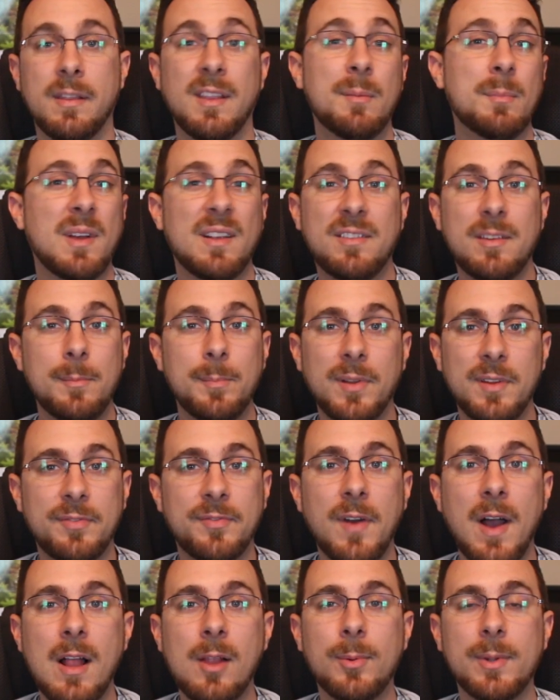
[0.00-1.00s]
Then by simply
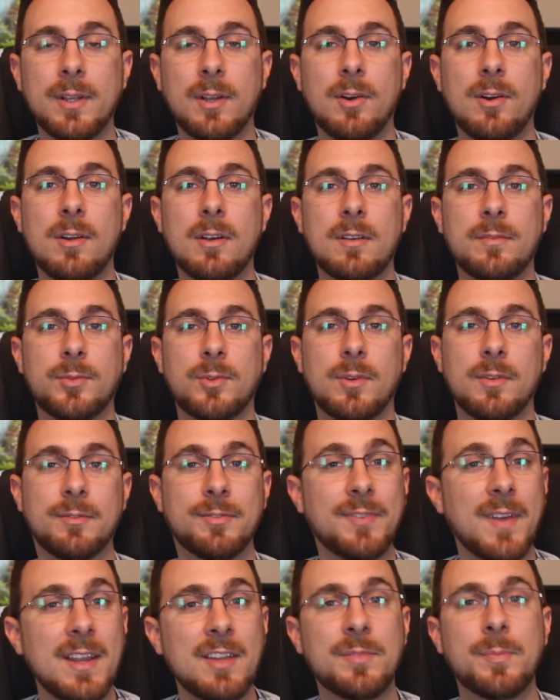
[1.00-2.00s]
following Carnival on
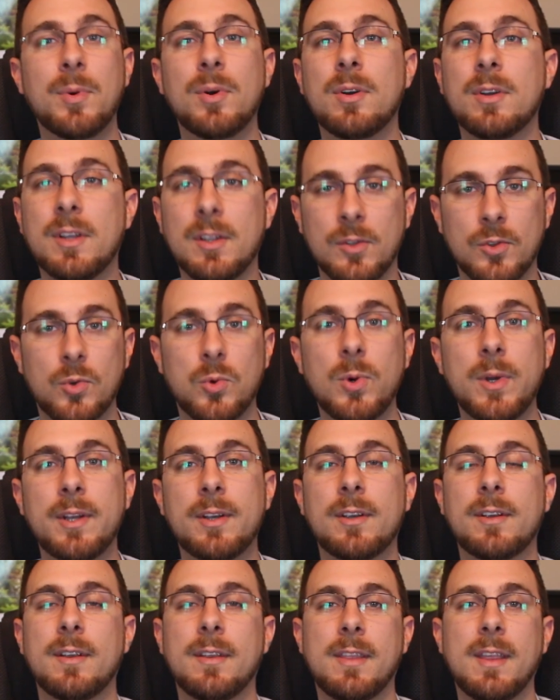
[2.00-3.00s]
Facebook and
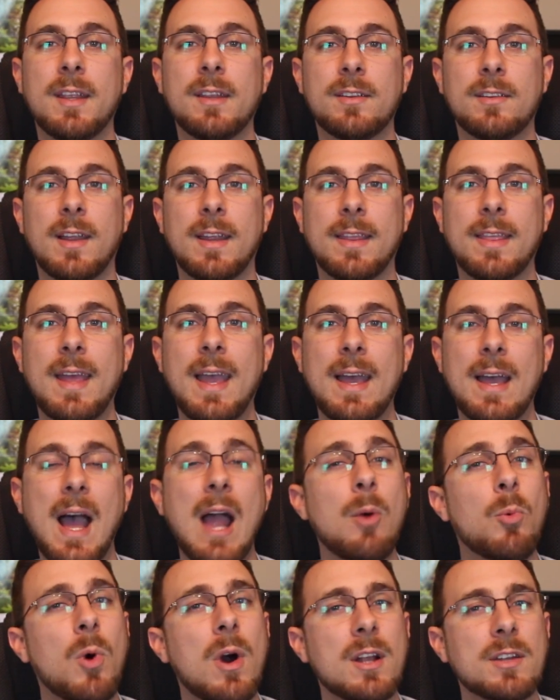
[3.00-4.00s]
Twitter and things like that,
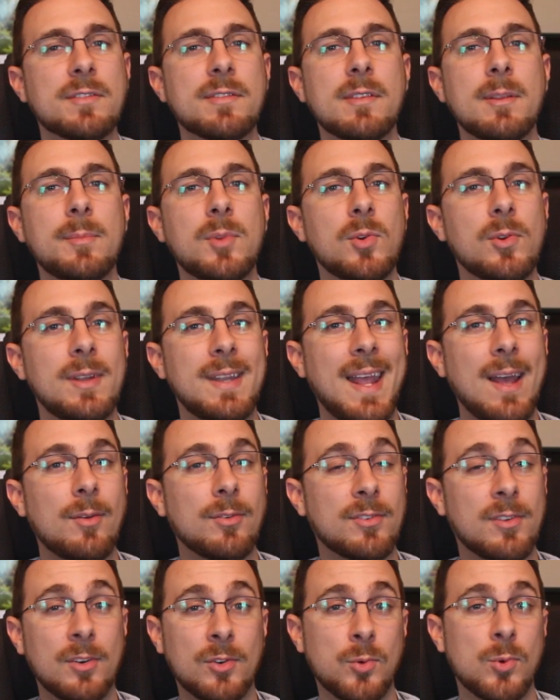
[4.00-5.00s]
I watch for them to
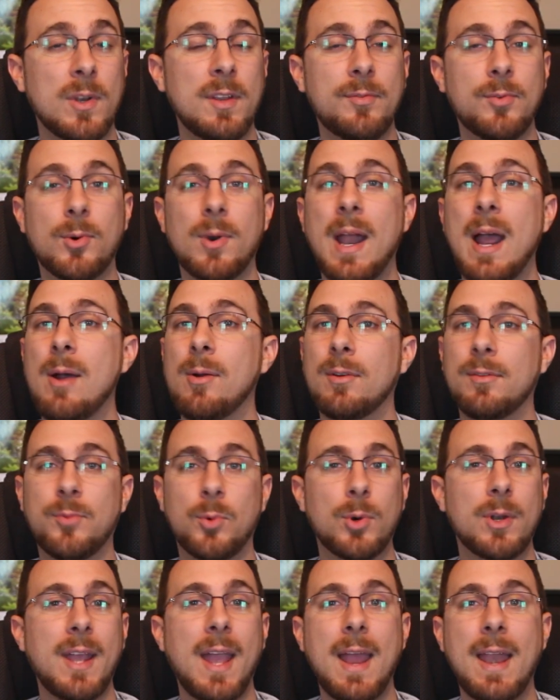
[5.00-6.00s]
announce their 24-hour,
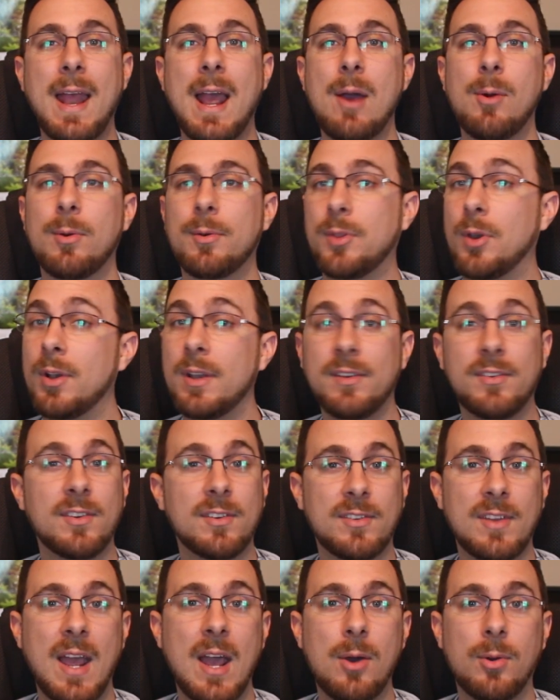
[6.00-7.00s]
48-hour,
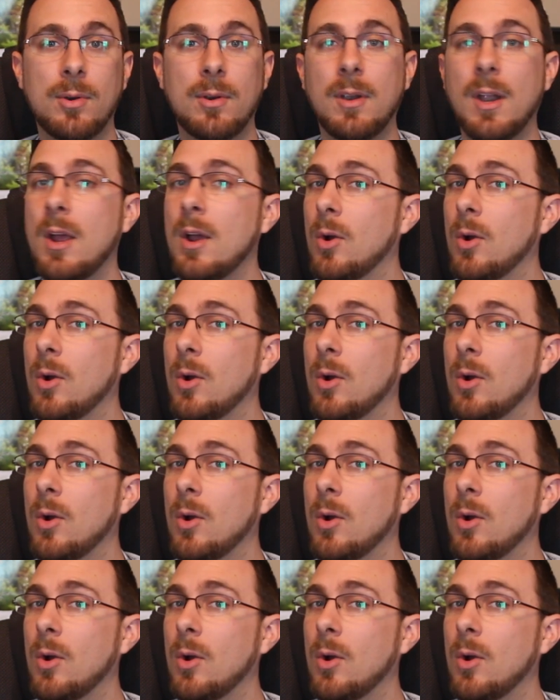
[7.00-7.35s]
36-hour,